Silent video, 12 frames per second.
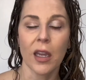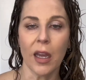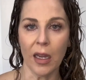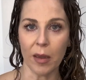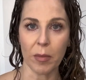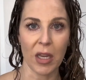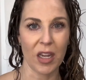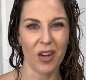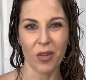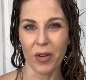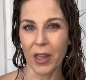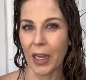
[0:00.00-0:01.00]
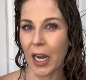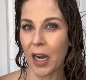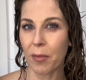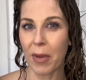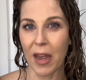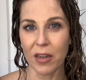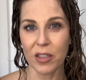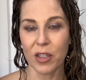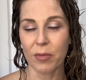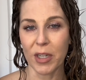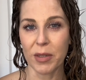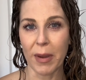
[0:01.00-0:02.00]
and you don't really care too
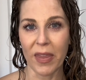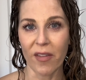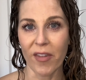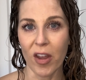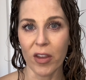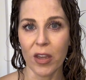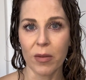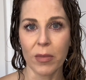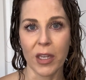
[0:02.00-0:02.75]
much about the volume,